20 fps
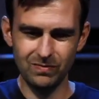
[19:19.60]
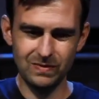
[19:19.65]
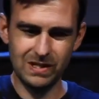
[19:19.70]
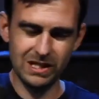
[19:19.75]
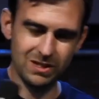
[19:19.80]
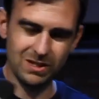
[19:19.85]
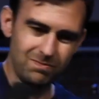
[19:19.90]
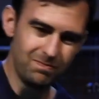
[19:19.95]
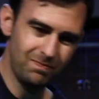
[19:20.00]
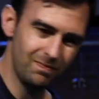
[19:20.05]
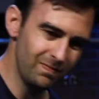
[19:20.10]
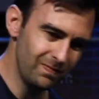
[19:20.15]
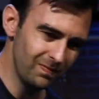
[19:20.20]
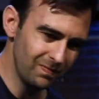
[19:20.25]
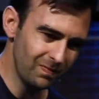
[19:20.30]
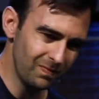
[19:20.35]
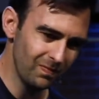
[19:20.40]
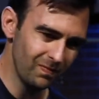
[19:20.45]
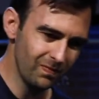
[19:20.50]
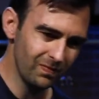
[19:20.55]
just
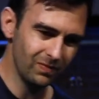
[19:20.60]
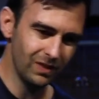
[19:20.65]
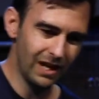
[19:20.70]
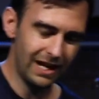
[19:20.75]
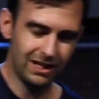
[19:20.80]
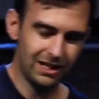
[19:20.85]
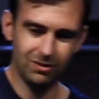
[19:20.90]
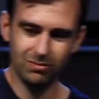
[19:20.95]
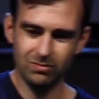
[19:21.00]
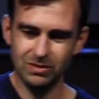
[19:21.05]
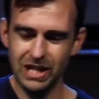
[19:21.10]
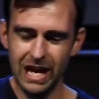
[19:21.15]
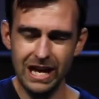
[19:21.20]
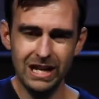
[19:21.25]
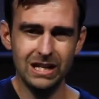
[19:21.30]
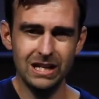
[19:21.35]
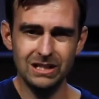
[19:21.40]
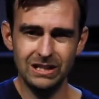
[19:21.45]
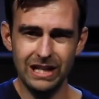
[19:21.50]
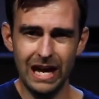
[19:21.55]
like
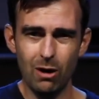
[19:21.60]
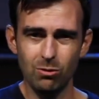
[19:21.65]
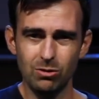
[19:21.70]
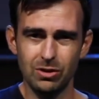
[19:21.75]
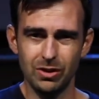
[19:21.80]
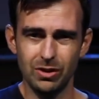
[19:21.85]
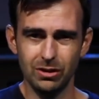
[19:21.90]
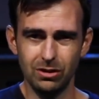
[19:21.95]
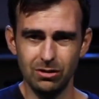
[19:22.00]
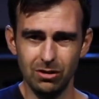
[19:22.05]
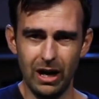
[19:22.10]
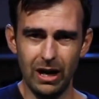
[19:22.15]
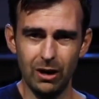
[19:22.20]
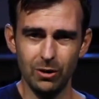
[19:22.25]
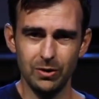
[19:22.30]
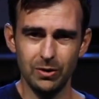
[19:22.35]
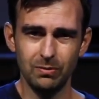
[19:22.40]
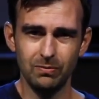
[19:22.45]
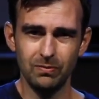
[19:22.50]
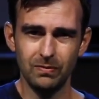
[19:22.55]
taken down to the
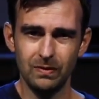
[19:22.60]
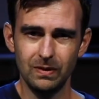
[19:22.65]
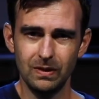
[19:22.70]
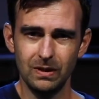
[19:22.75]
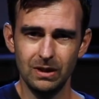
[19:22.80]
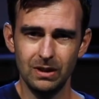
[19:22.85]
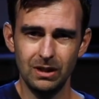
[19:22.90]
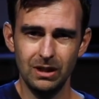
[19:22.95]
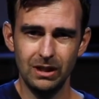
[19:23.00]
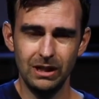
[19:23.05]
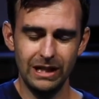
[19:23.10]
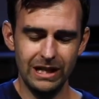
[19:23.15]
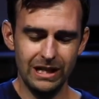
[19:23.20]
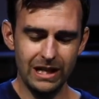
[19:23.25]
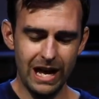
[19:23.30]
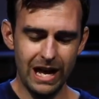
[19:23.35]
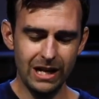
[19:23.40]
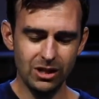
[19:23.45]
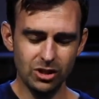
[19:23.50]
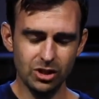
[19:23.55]
ground.
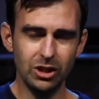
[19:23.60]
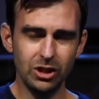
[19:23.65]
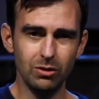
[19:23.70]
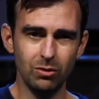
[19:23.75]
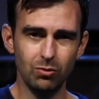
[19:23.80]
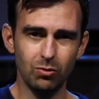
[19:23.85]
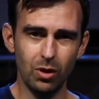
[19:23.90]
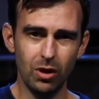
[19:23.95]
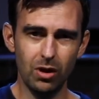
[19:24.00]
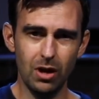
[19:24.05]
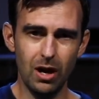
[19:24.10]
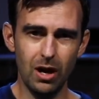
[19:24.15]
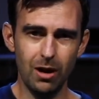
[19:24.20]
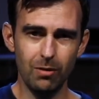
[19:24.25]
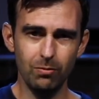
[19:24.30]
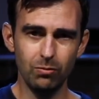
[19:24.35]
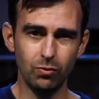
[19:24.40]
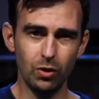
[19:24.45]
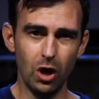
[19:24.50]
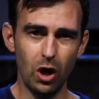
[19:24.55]
In ancient
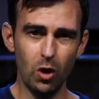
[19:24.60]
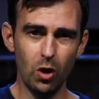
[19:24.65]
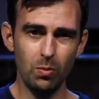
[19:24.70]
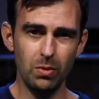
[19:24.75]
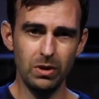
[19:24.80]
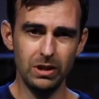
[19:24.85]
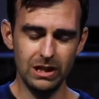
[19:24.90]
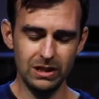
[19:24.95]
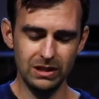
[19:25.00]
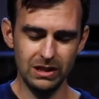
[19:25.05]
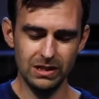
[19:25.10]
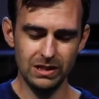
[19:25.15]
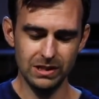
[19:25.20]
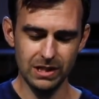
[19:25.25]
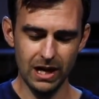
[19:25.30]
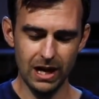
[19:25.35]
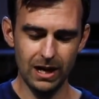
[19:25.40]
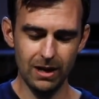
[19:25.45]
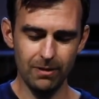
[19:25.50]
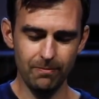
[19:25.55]
Rome, in
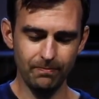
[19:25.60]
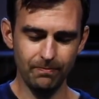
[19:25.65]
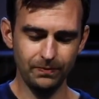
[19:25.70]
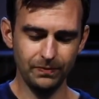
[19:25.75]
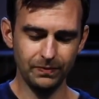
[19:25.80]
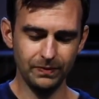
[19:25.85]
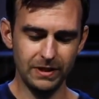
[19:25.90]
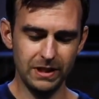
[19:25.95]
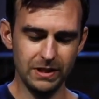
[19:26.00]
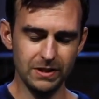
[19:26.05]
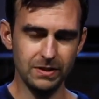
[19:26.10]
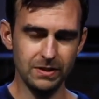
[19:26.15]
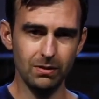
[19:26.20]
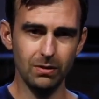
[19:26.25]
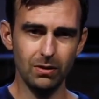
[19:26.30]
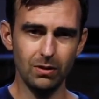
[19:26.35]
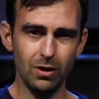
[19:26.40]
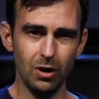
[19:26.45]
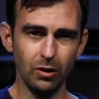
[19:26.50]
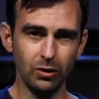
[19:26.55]
these
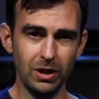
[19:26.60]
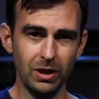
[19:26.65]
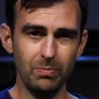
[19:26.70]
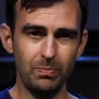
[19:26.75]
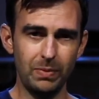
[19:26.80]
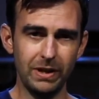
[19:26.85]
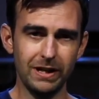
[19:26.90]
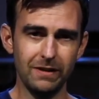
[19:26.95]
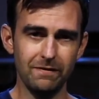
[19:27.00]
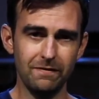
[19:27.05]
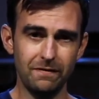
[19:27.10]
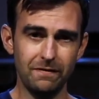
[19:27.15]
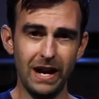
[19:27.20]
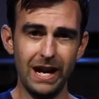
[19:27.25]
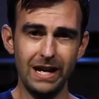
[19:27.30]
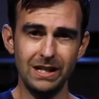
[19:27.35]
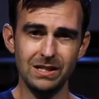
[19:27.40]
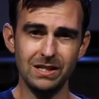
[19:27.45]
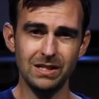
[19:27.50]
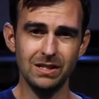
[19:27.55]
Olympic
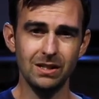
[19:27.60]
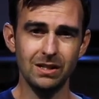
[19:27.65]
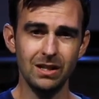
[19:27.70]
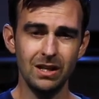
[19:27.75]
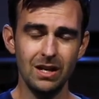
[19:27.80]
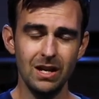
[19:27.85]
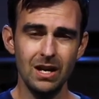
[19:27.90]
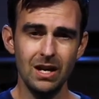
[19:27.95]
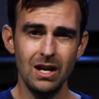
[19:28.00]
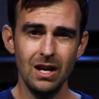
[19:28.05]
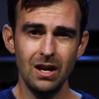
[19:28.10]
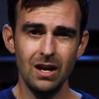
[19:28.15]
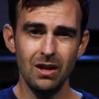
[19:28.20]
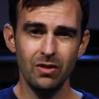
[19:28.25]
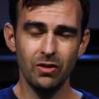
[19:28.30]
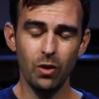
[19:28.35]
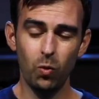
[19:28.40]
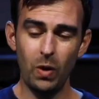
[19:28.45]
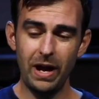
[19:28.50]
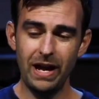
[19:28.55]
fights,
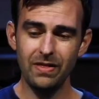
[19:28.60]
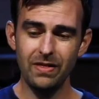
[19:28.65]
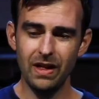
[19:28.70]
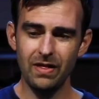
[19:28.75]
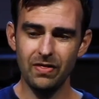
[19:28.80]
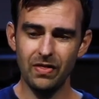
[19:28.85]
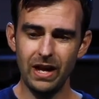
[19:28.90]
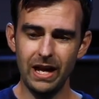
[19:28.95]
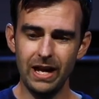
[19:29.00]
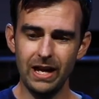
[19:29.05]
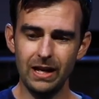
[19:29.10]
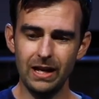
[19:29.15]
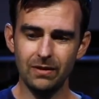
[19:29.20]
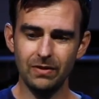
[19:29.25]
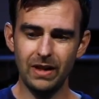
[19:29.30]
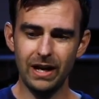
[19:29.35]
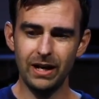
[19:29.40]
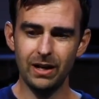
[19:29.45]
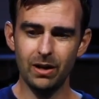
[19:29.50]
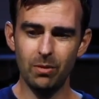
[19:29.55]
the way that
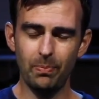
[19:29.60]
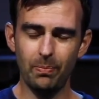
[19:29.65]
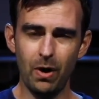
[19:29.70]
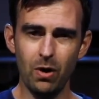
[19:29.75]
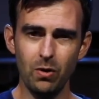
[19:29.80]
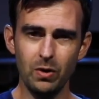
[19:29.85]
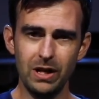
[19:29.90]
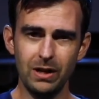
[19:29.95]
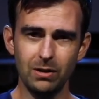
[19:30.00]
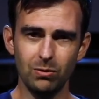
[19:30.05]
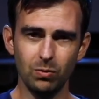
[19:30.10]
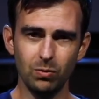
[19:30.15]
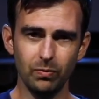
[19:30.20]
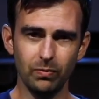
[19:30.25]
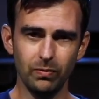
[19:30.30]
an opponent